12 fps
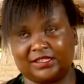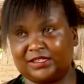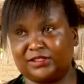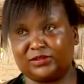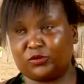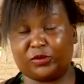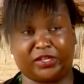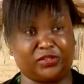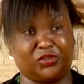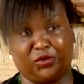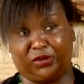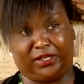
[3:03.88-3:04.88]
eating
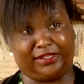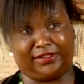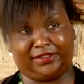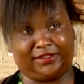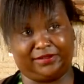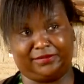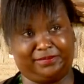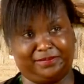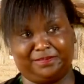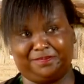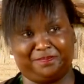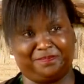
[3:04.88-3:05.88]
cooking chocolate,
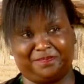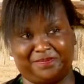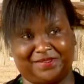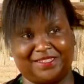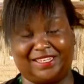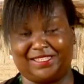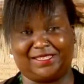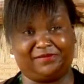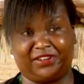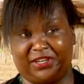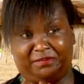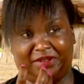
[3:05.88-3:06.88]
and
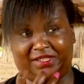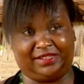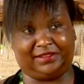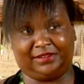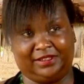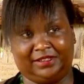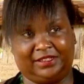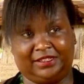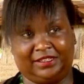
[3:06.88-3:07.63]
it's very bitter,